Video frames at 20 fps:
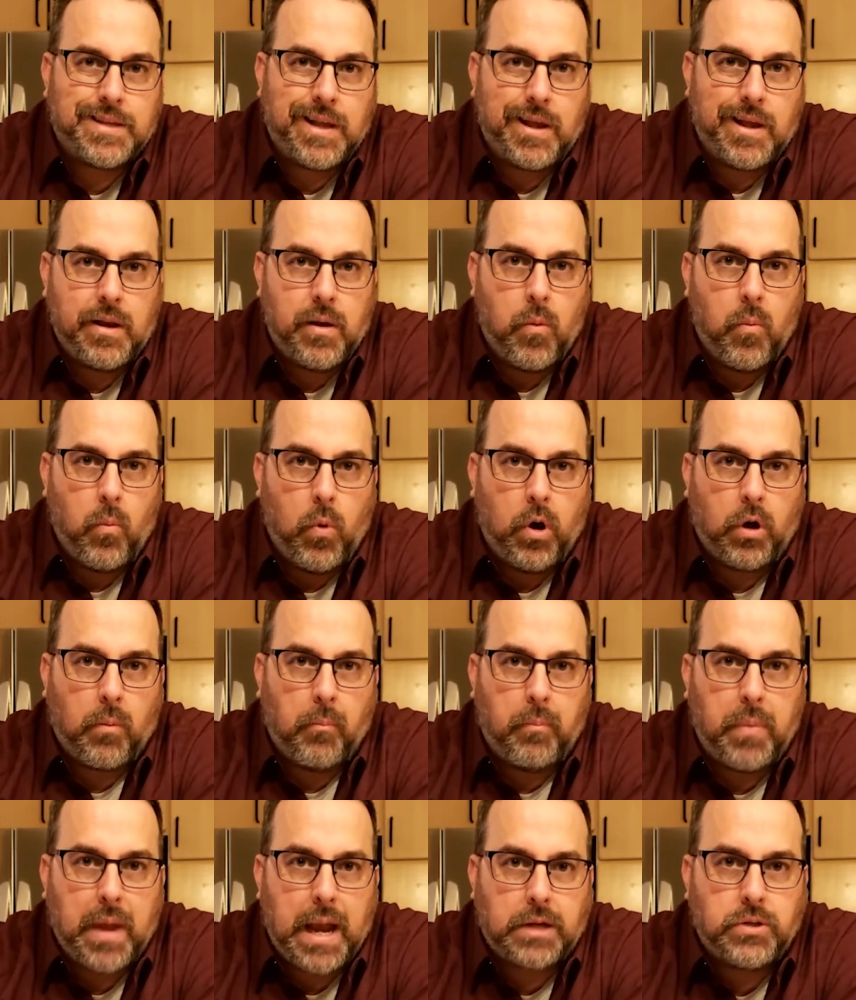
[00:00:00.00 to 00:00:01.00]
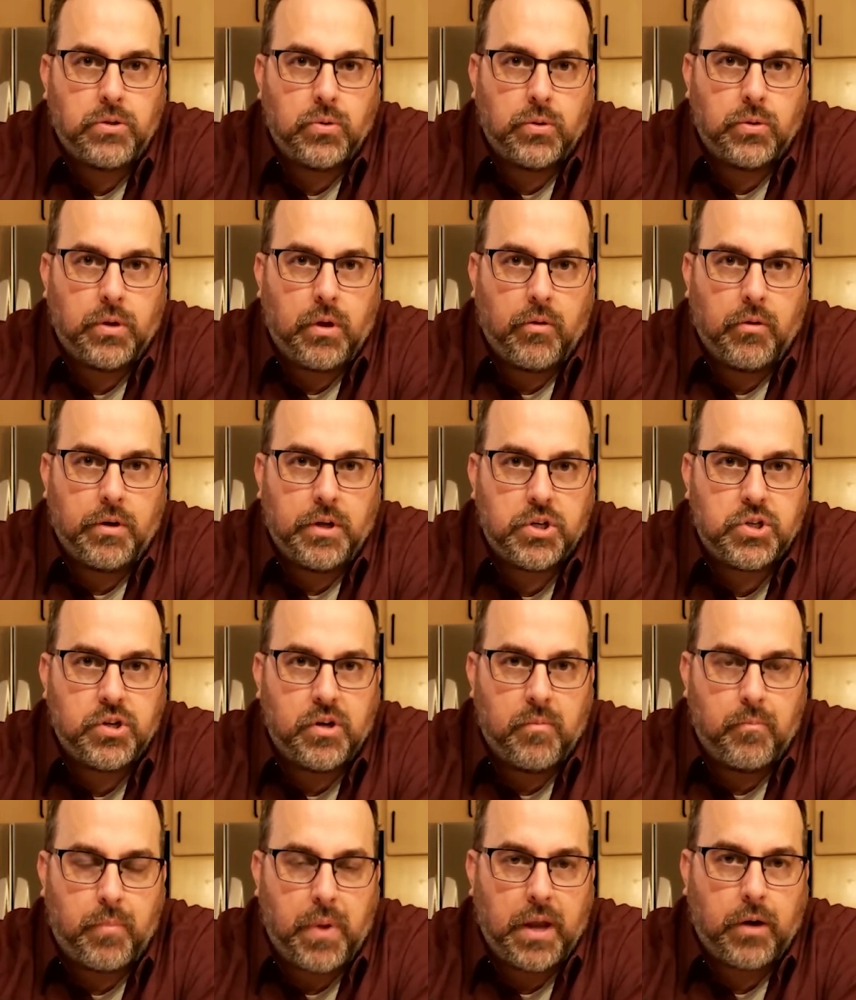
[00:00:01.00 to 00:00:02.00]
is Ed, and welcome back to another
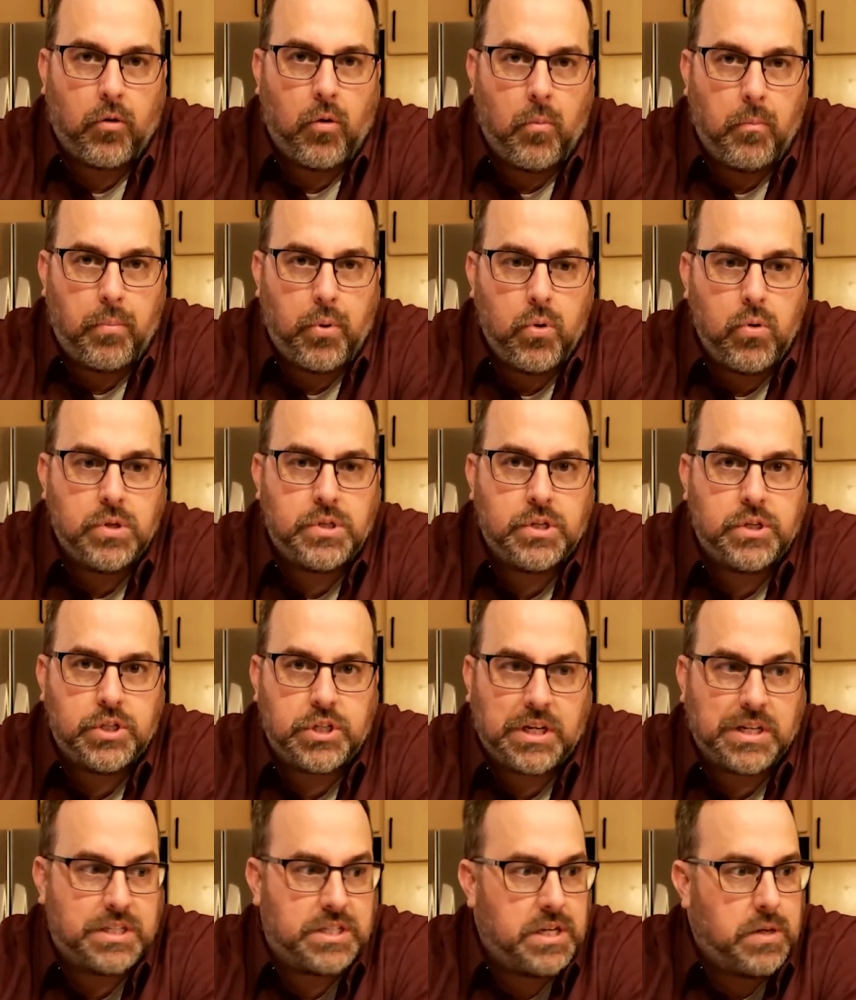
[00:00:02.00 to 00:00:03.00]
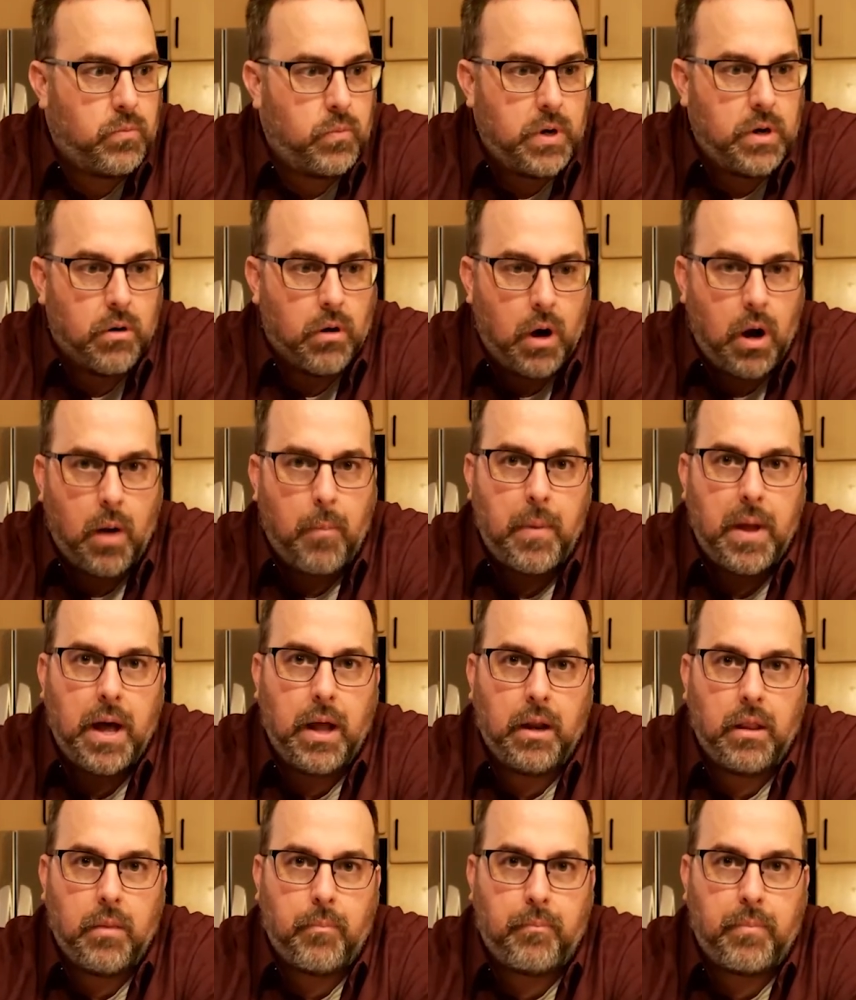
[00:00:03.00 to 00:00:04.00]
edition of Bagel and Booze. As you can see, we are up
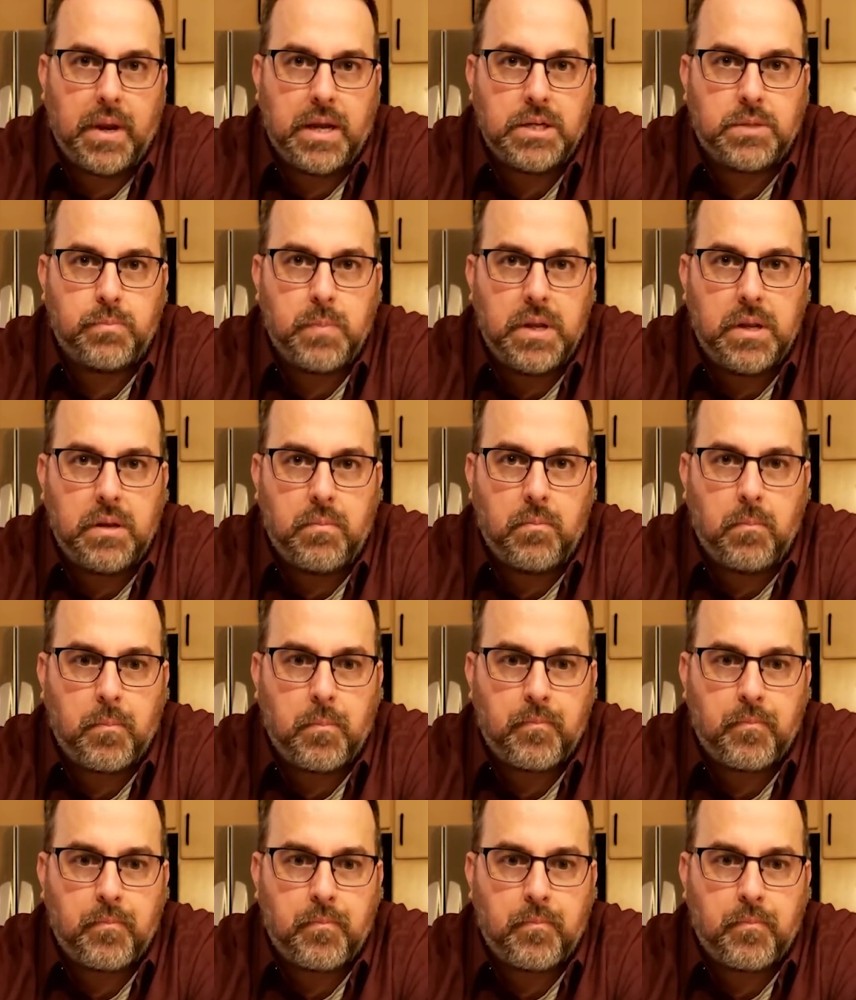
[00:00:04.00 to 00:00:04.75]
out of the basement.